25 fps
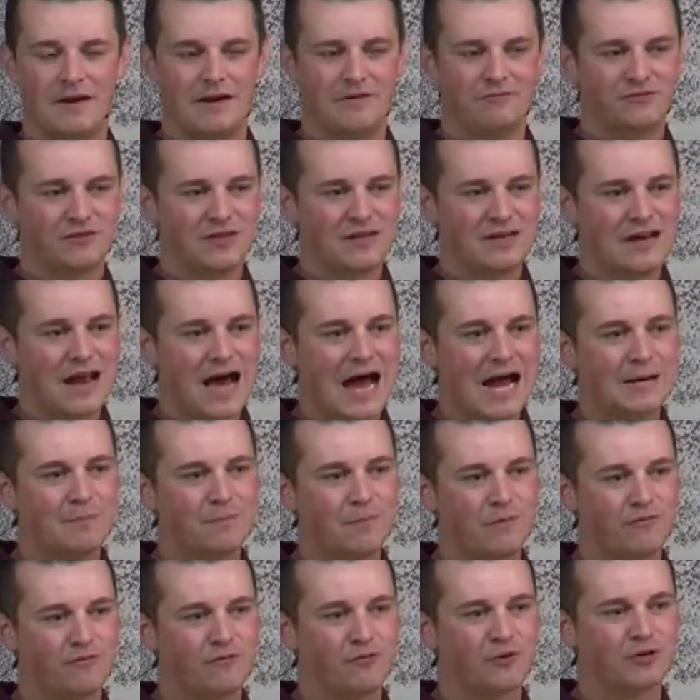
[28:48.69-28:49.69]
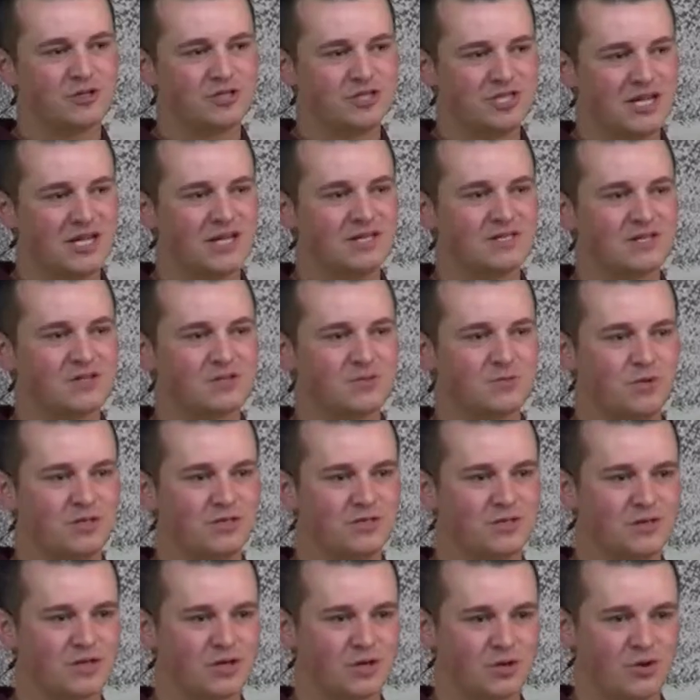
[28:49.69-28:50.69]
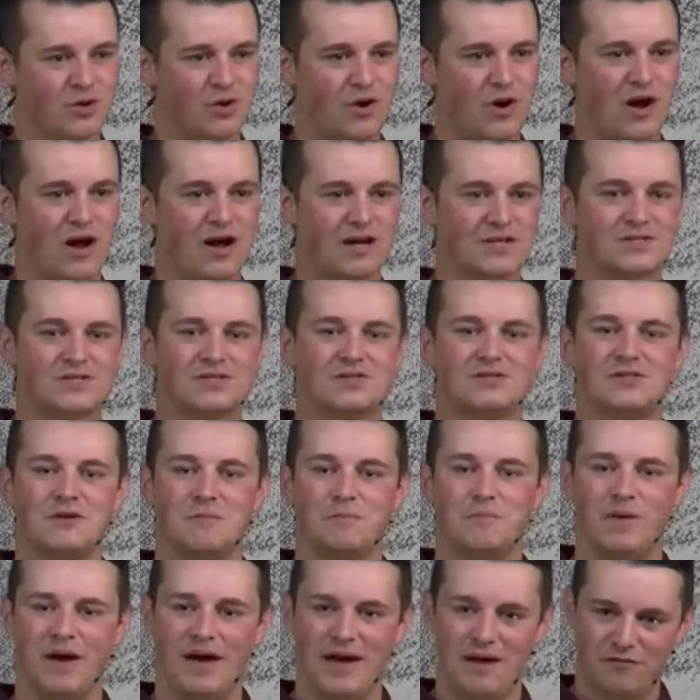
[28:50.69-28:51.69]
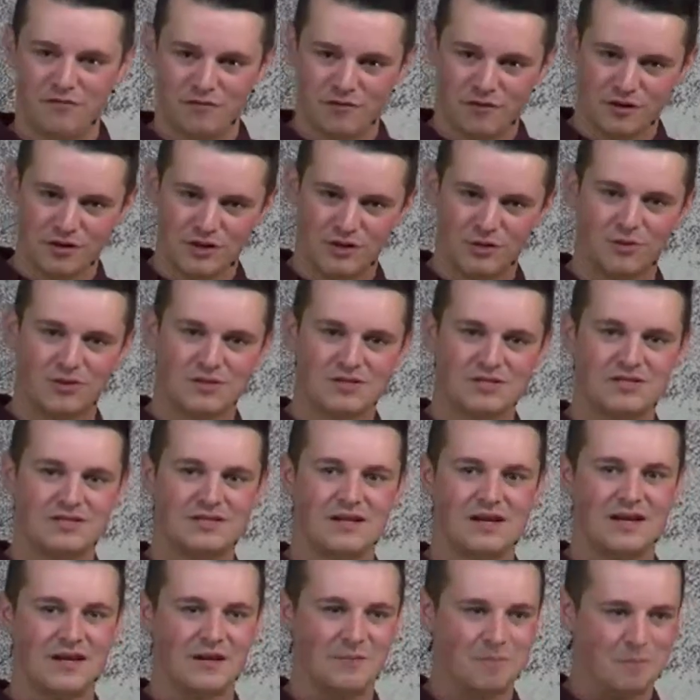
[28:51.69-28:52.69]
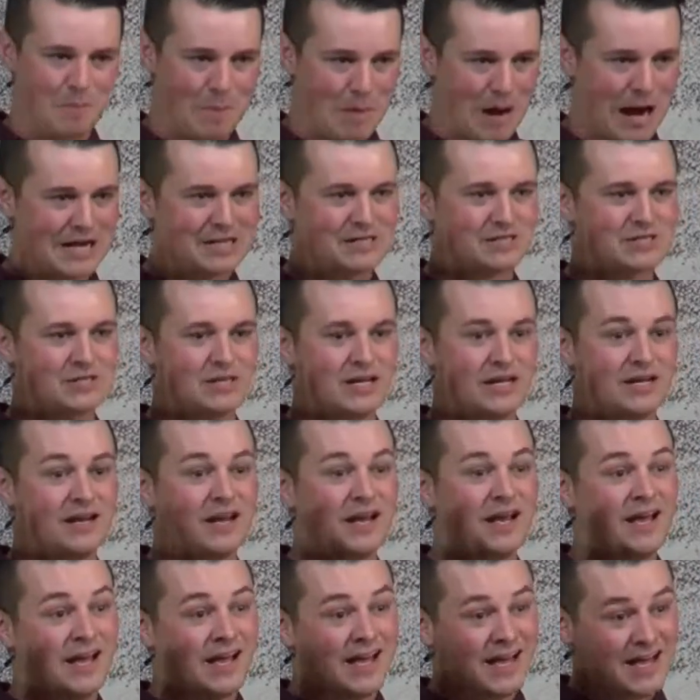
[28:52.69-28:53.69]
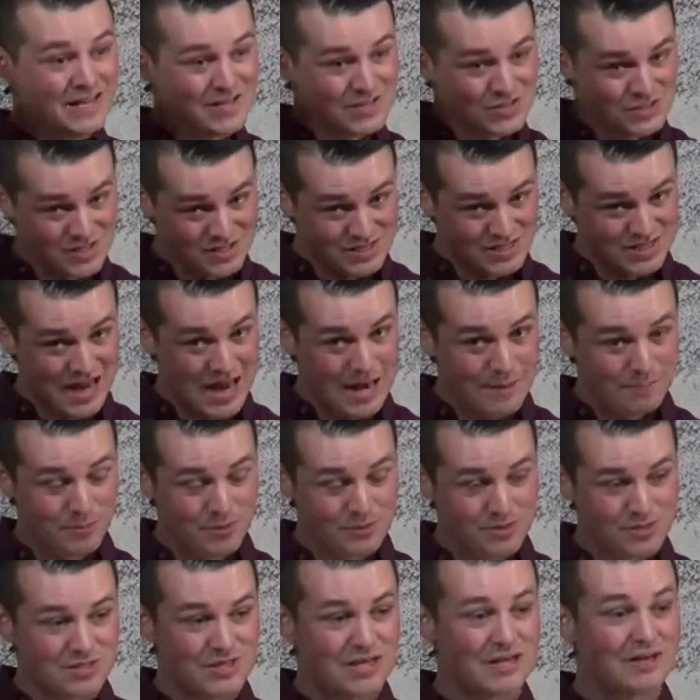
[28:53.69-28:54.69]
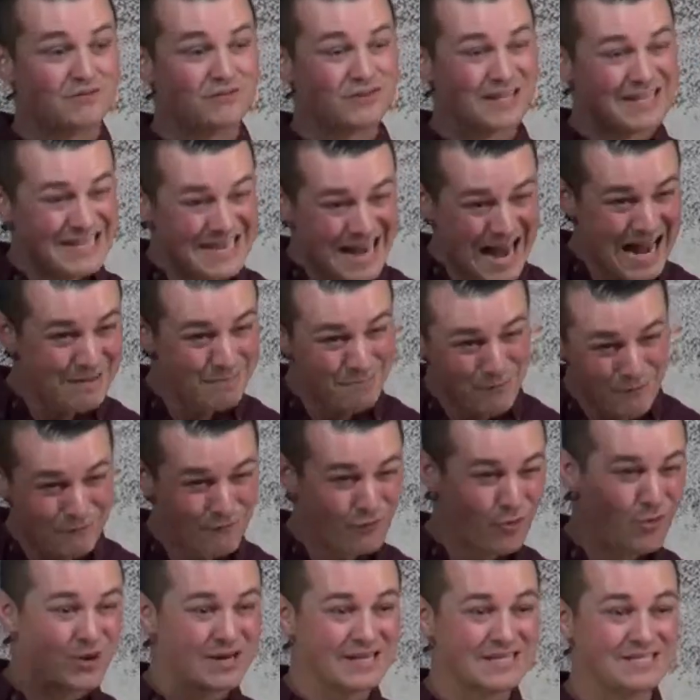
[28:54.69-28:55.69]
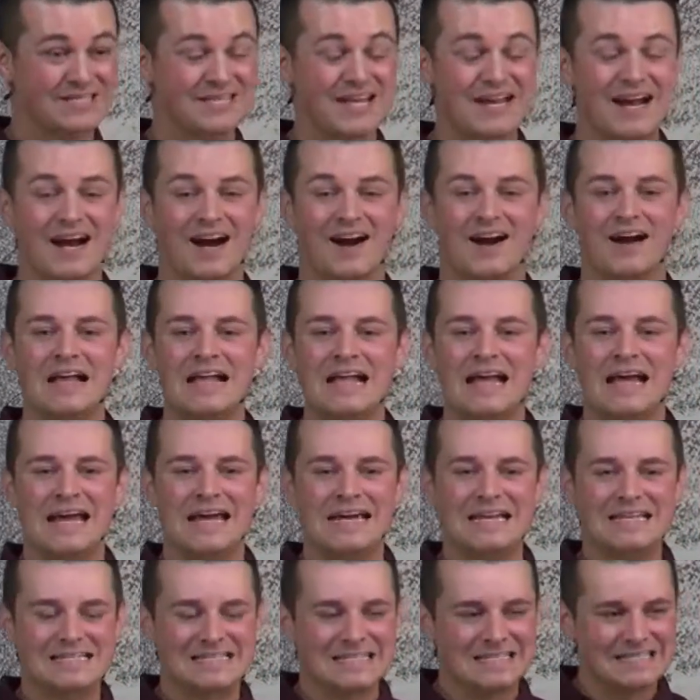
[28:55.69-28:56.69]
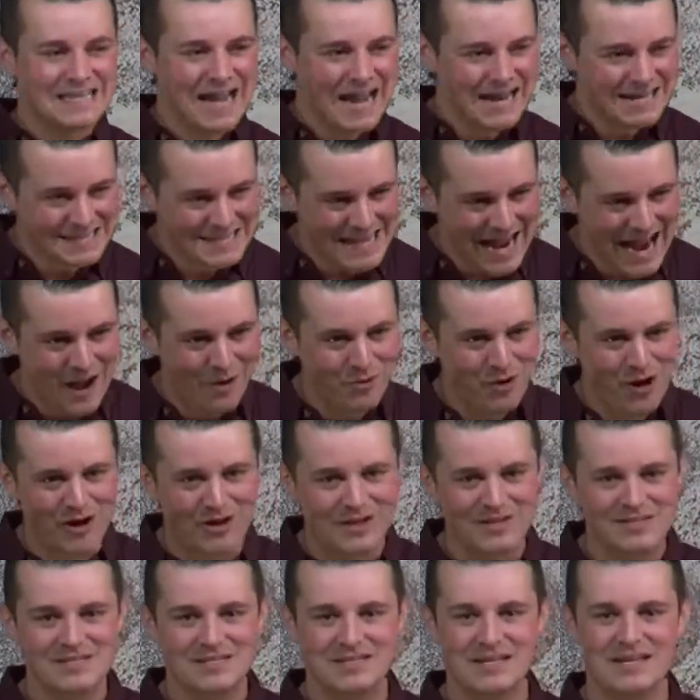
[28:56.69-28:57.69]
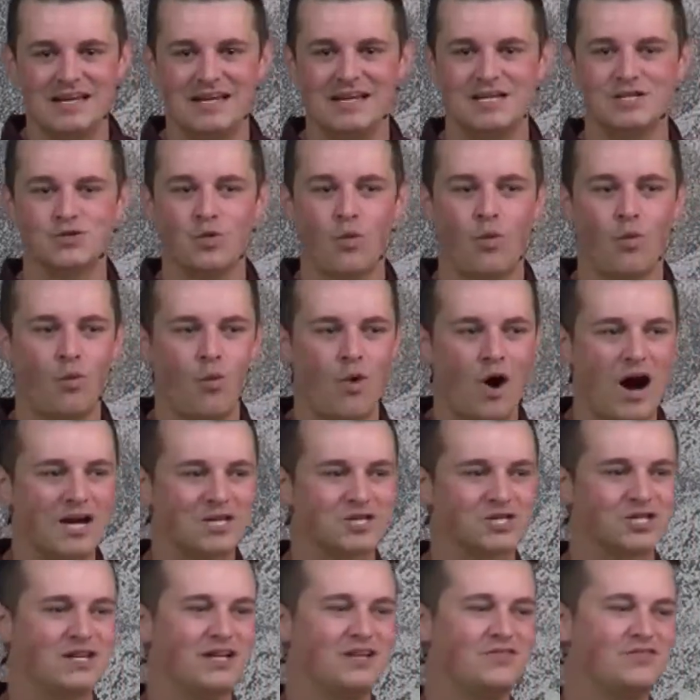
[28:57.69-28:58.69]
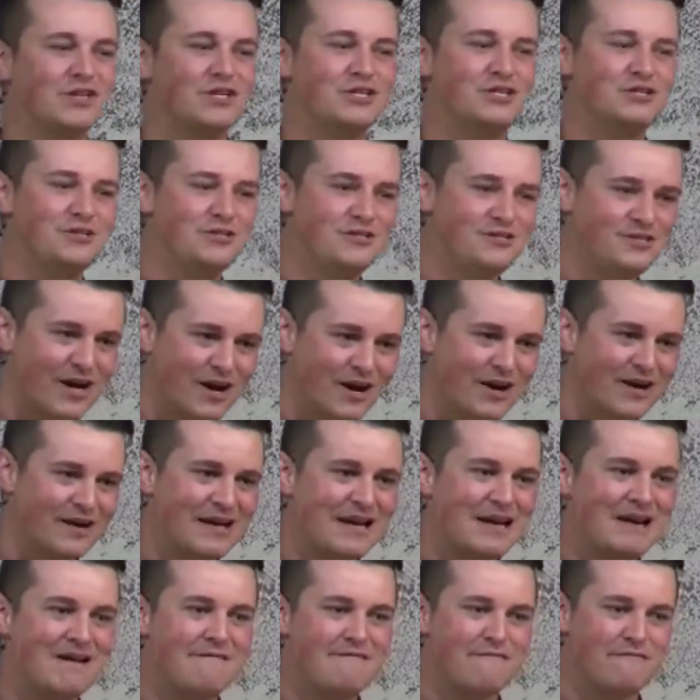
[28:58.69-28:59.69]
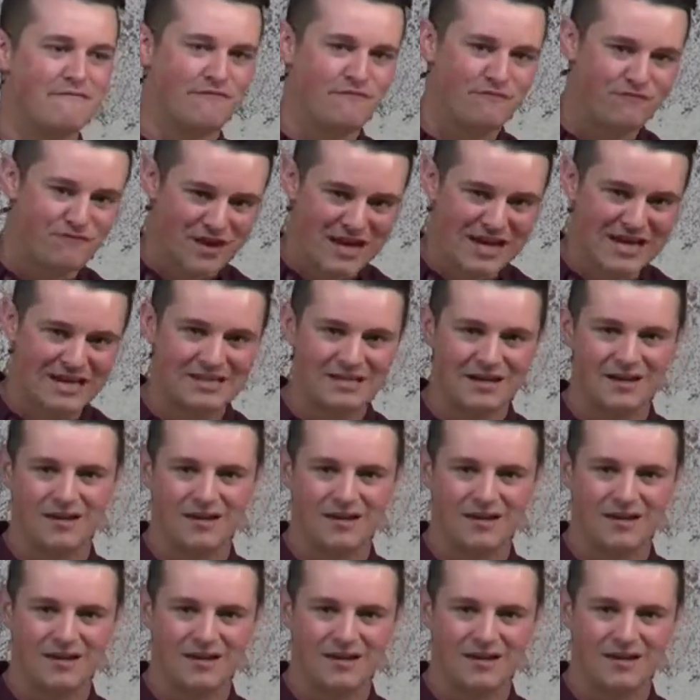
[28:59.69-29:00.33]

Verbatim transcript: If the night before Jesus went to the cross to pay for your sin, my sin, his disciples' sin, if the night before he's there, he's down on his knees washing the dirty feet